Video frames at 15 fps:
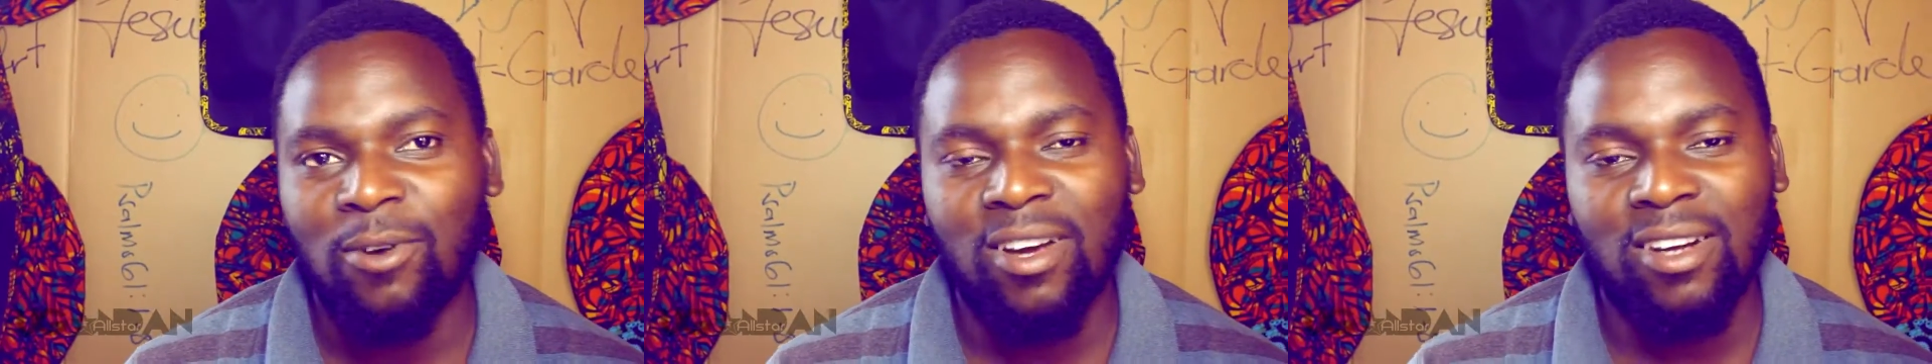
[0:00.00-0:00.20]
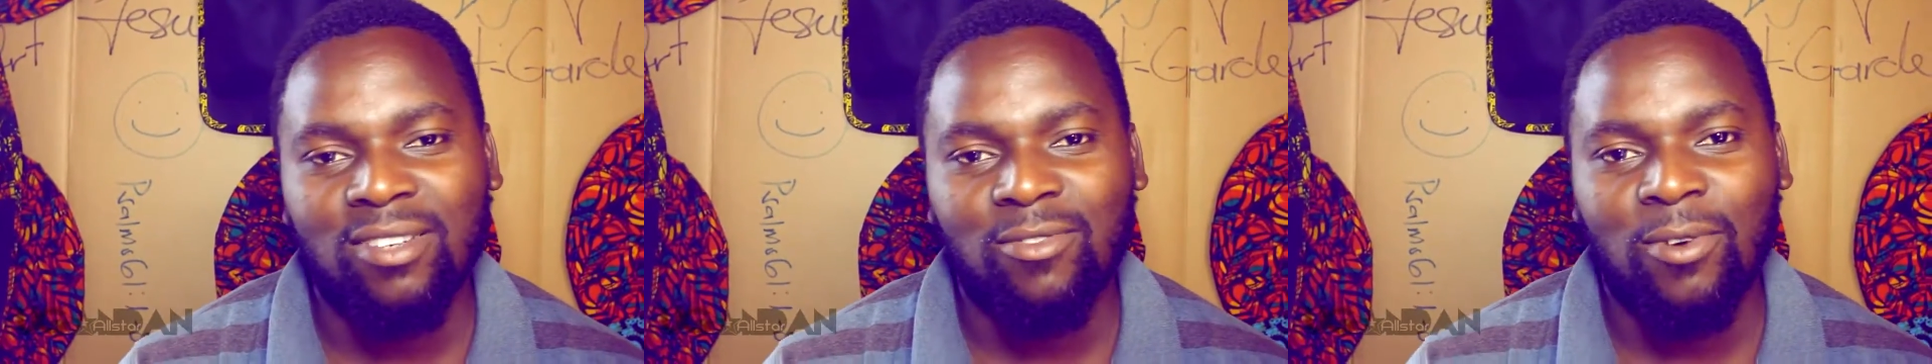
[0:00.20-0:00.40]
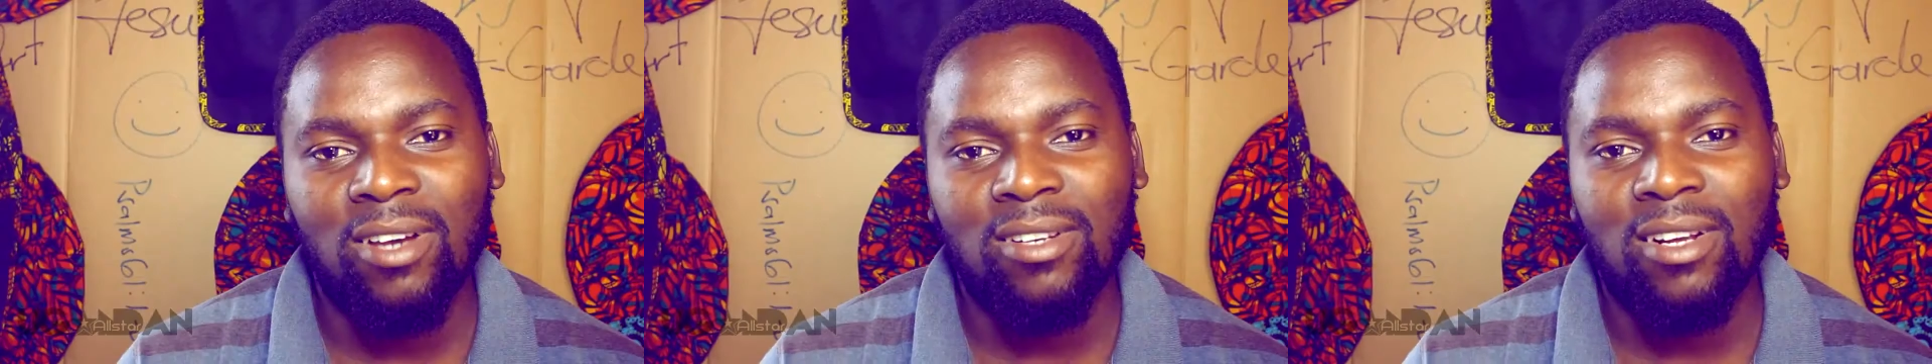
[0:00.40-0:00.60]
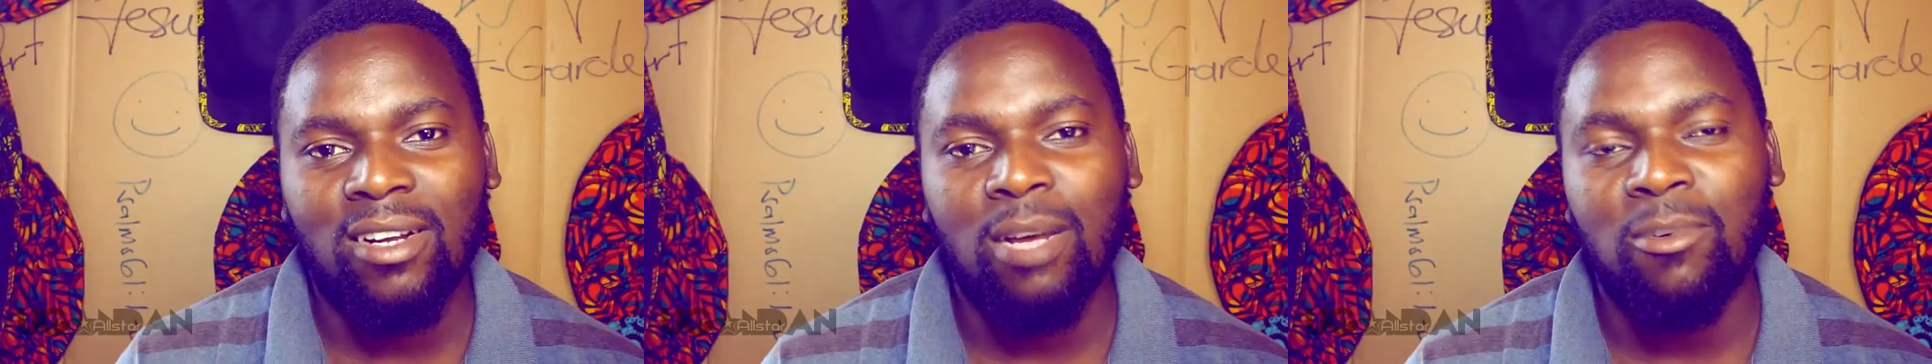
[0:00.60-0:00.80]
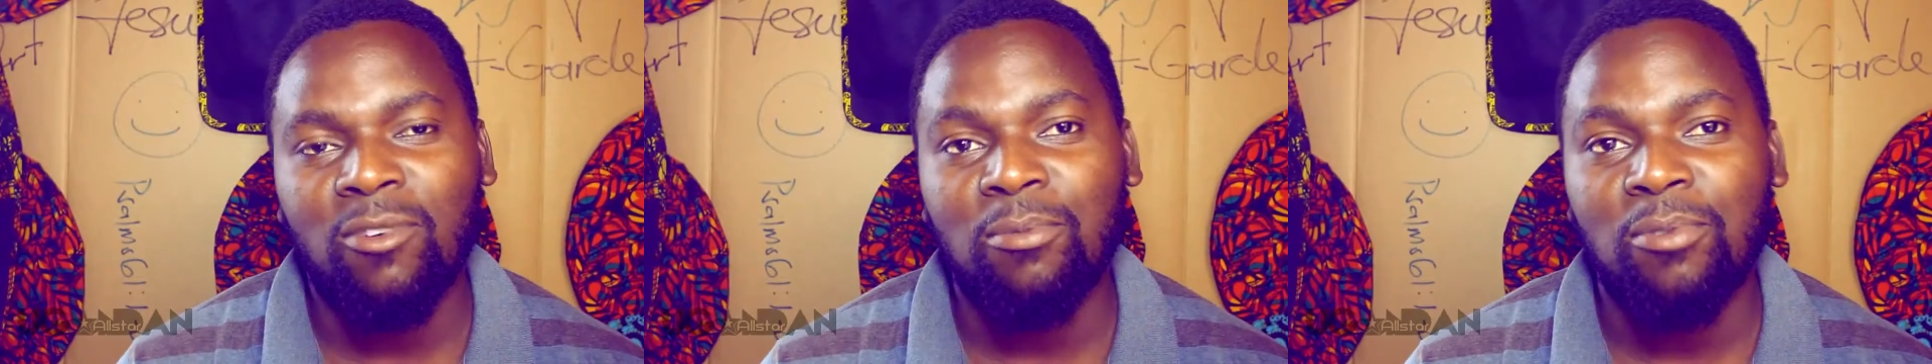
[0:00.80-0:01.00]
quite a
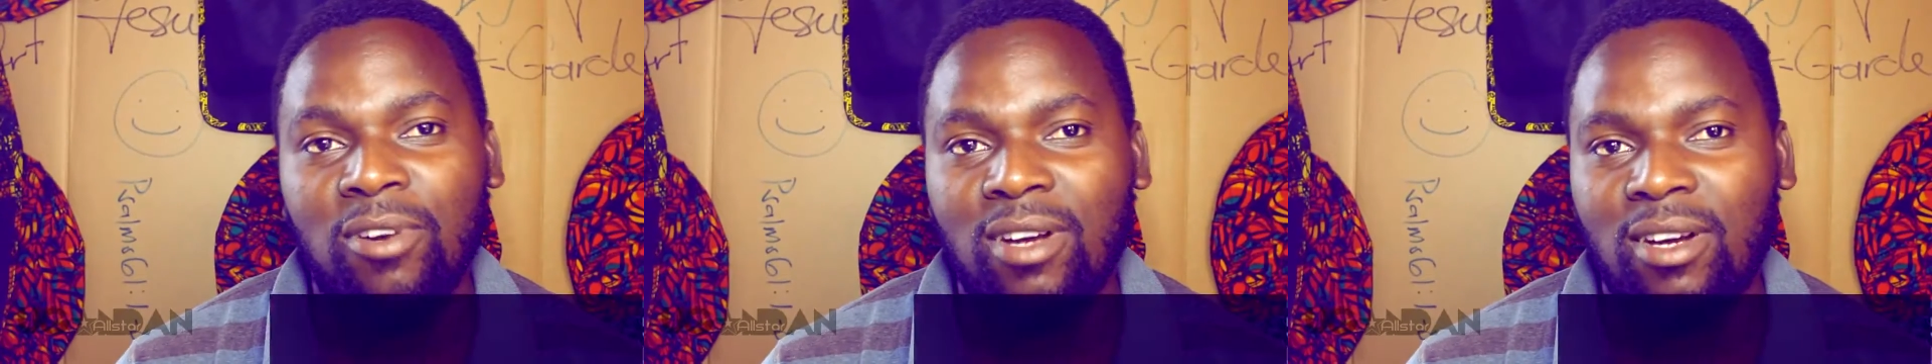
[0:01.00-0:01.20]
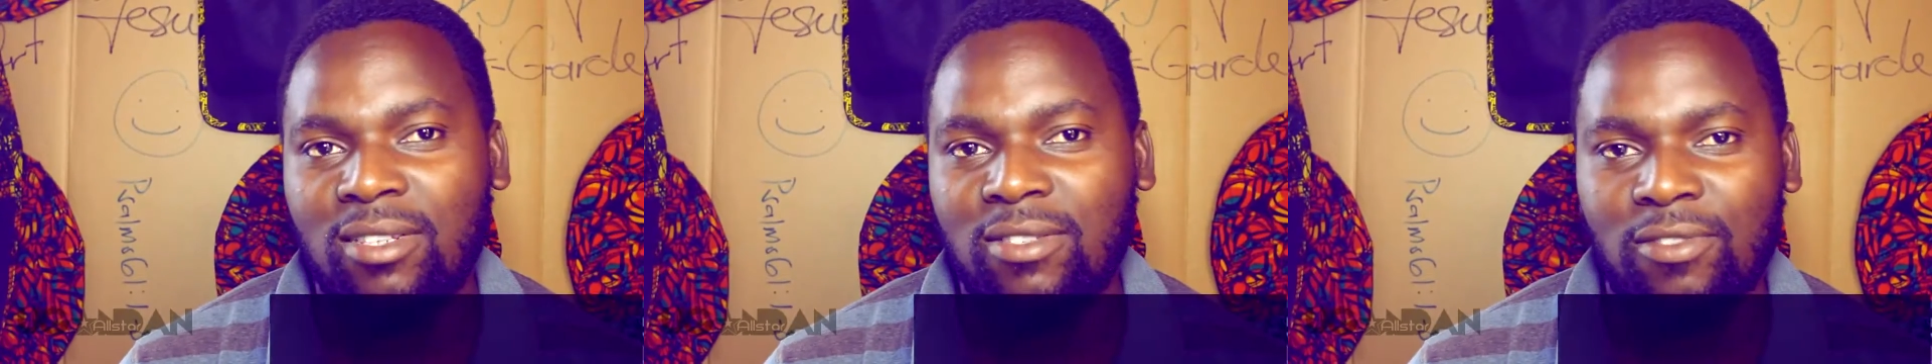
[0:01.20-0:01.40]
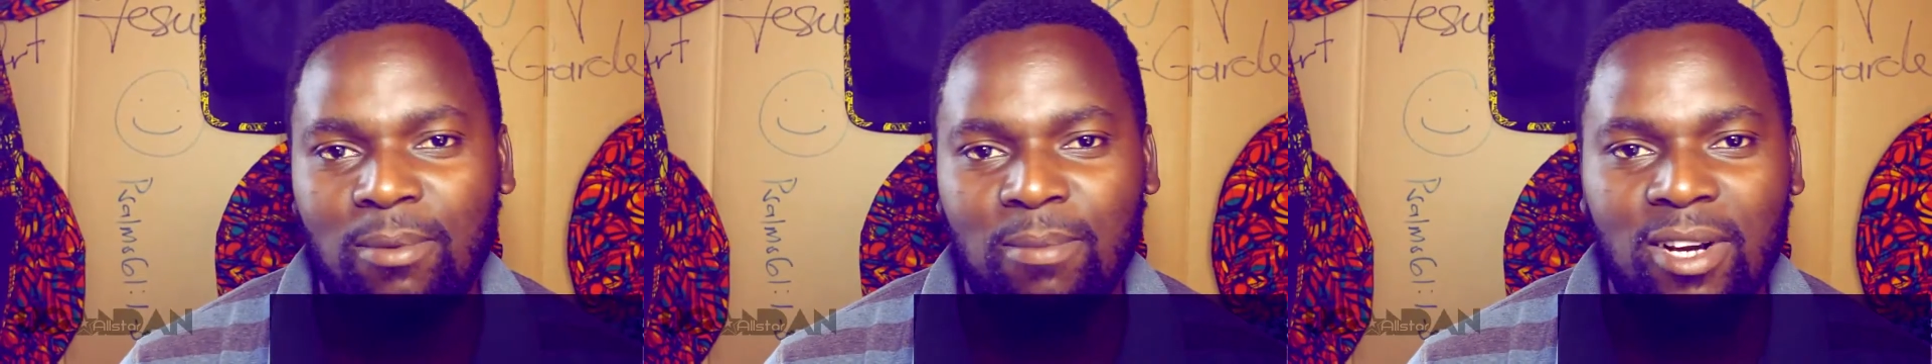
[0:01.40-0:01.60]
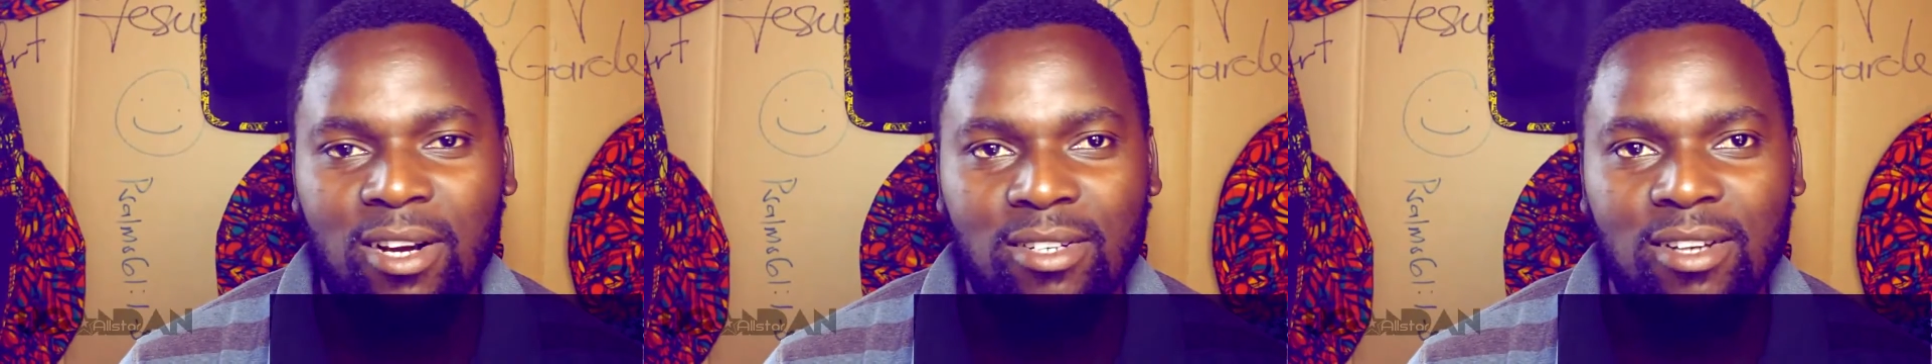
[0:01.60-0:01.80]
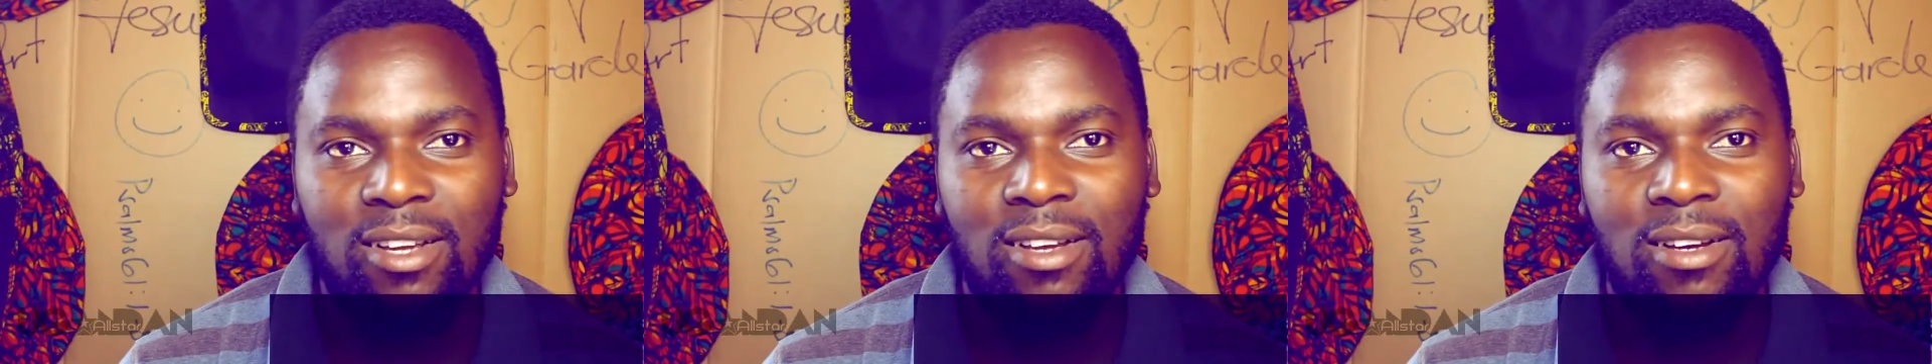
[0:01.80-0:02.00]
number of products from
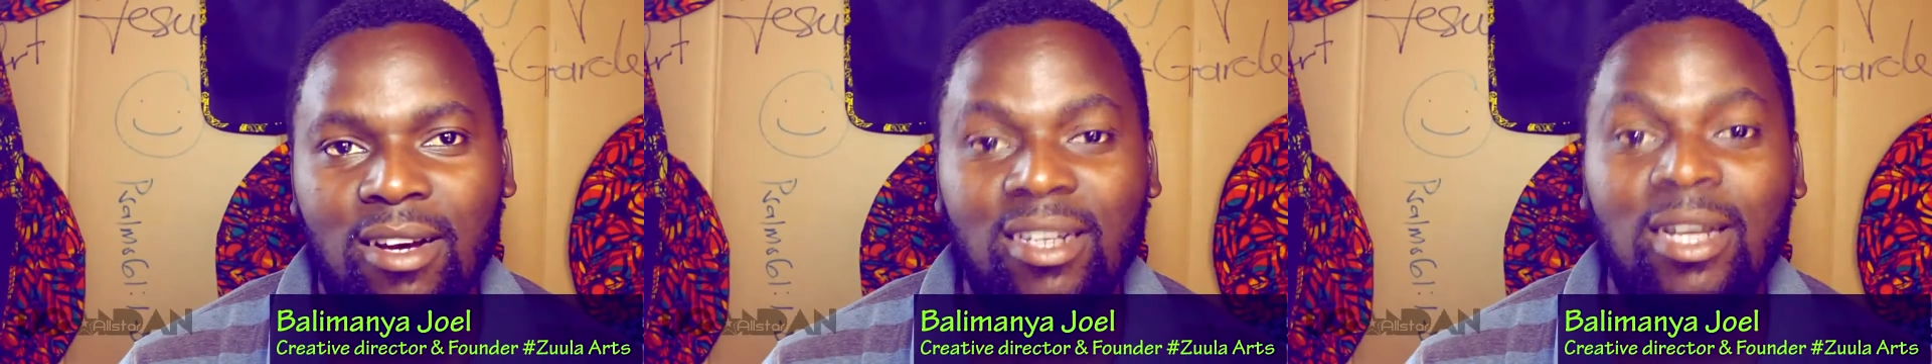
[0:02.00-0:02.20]
car tire,